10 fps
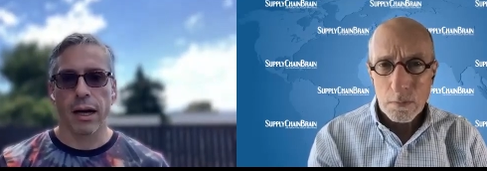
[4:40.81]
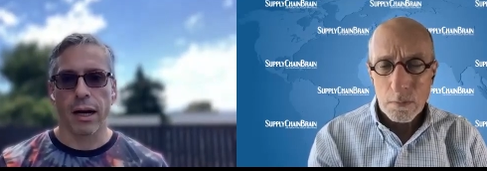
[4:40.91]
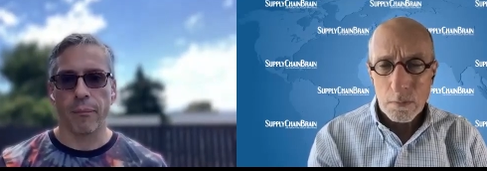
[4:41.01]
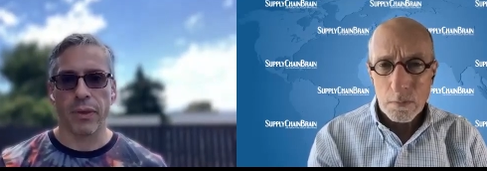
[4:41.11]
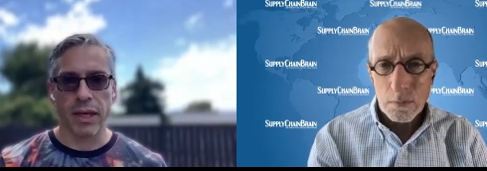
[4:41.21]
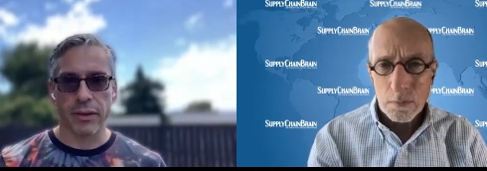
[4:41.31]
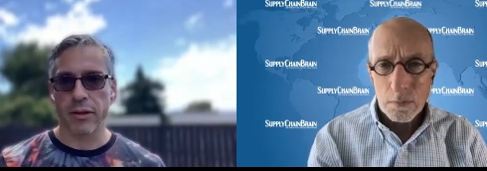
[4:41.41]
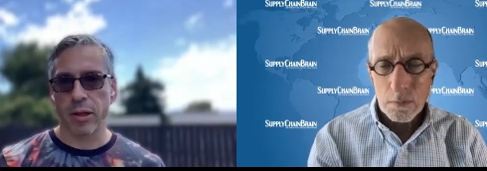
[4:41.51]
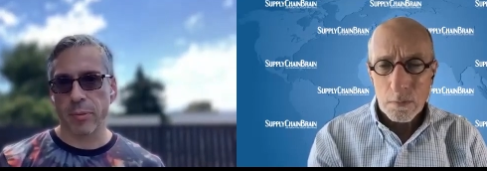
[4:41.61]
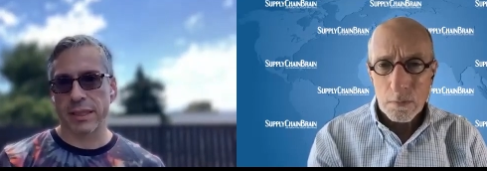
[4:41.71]
Speaker 1: Um,
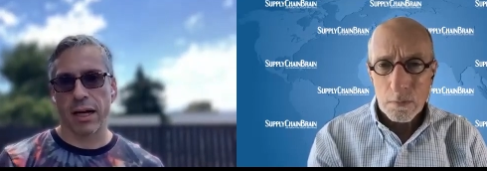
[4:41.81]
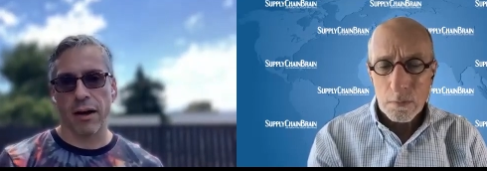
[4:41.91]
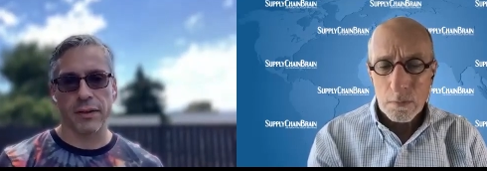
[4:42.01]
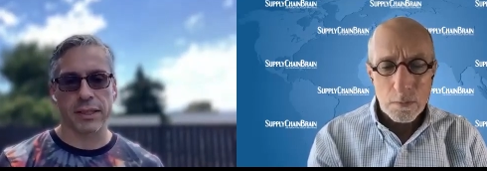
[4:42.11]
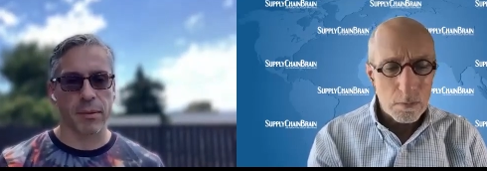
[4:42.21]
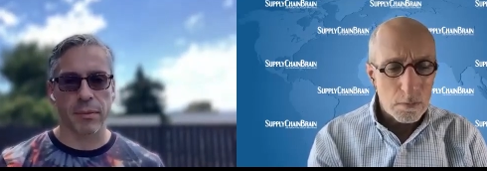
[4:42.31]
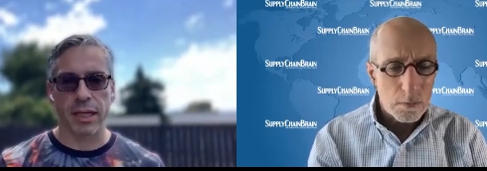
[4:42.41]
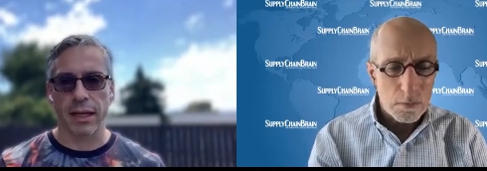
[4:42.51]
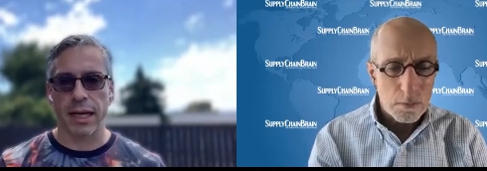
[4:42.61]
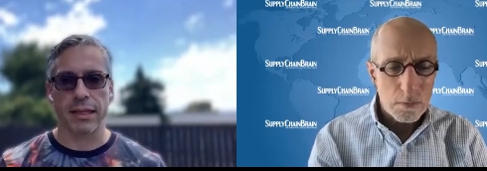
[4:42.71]
Ethereum itself is
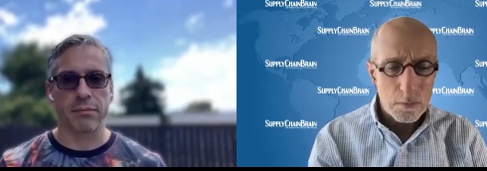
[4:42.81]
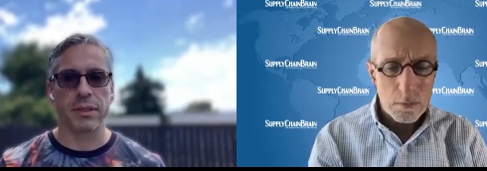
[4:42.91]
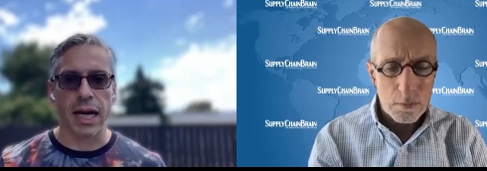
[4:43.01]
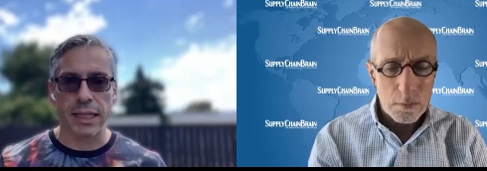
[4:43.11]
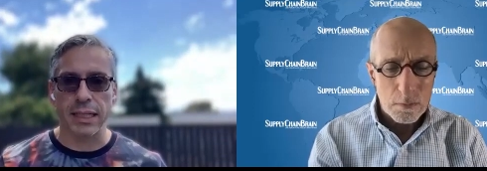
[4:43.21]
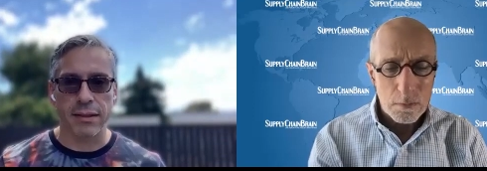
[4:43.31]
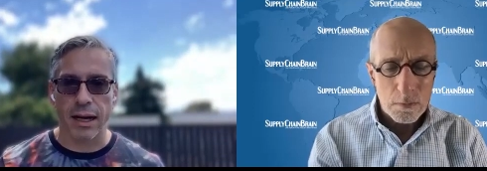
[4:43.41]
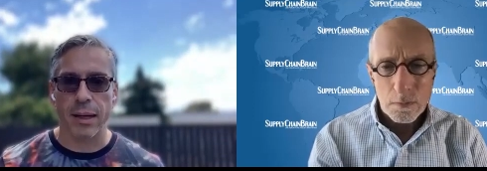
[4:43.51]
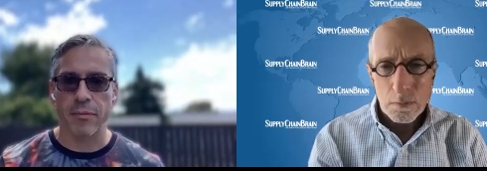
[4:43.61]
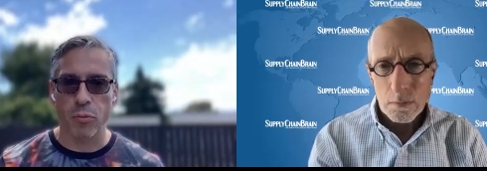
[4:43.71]
something like 90
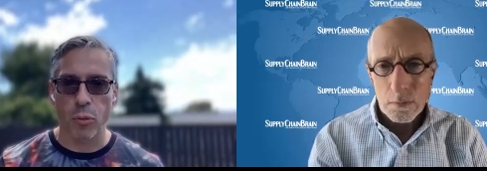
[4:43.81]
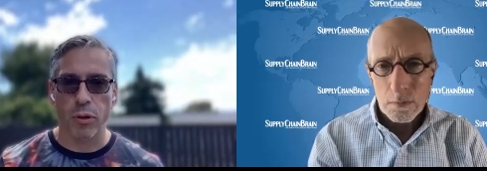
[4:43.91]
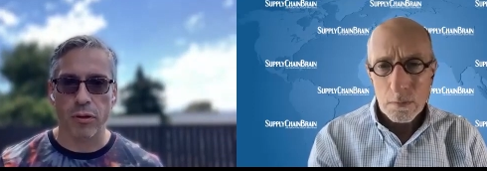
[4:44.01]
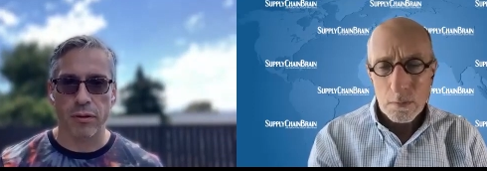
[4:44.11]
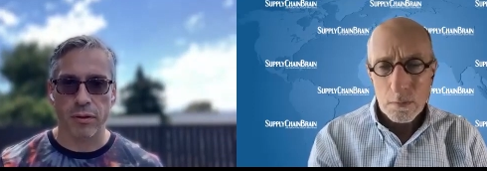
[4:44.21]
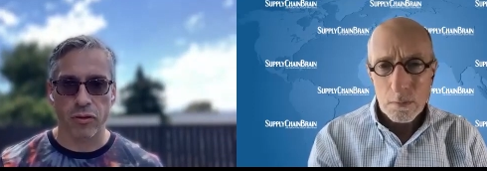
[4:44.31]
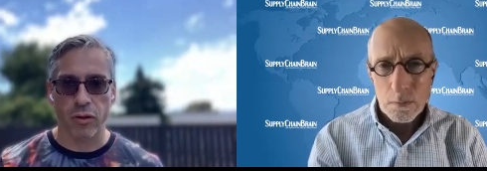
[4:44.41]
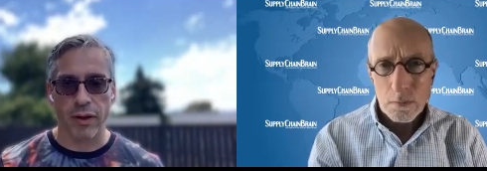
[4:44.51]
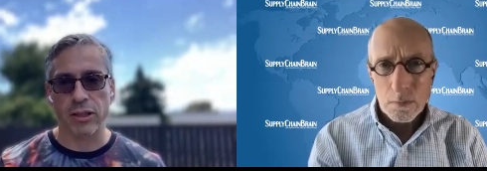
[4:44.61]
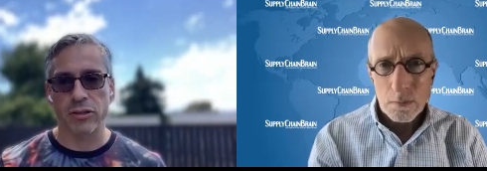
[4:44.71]
times more
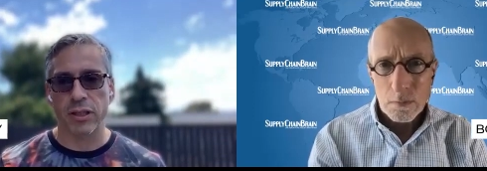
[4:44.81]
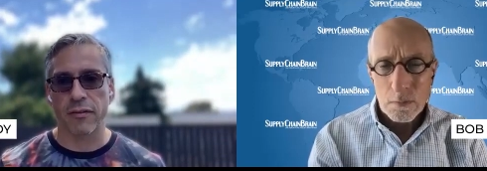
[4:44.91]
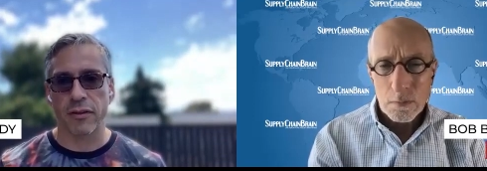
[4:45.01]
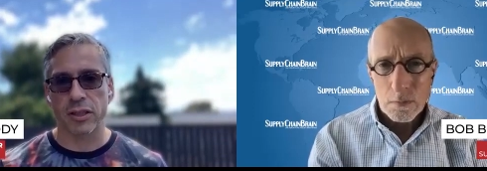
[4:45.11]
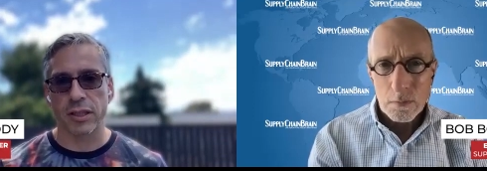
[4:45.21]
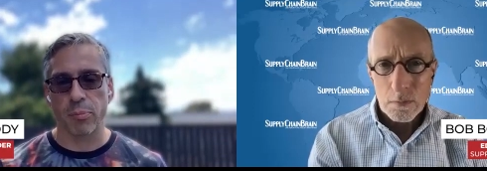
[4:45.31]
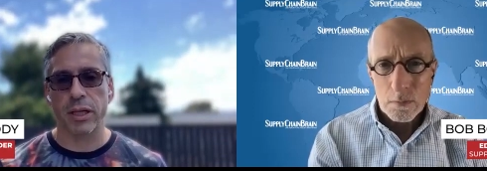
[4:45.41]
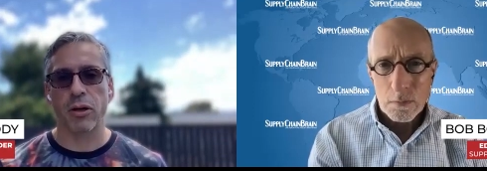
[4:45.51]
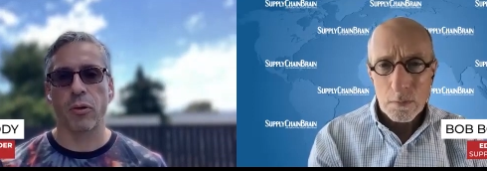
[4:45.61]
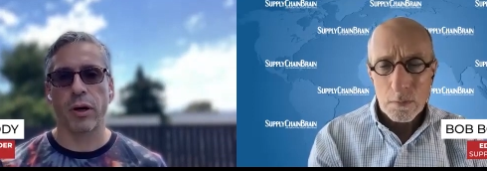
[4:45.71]
sort of energy efficient
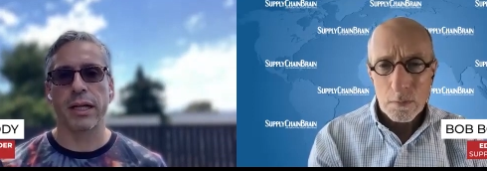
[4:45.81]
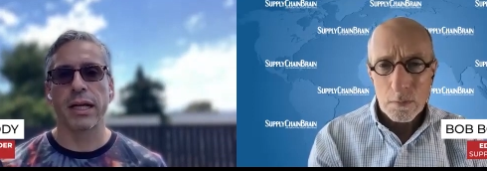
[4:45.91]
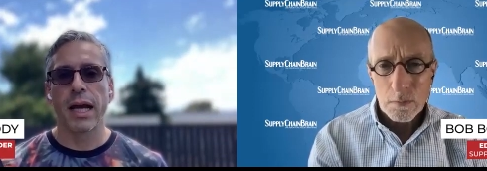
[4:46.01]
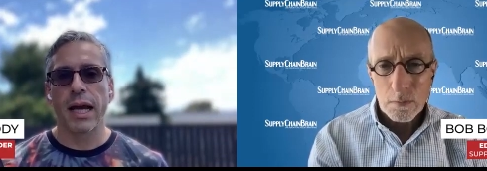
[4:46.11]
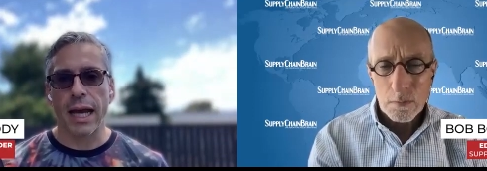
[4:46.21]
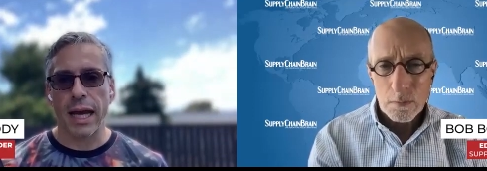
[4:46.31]
than Bitcoin.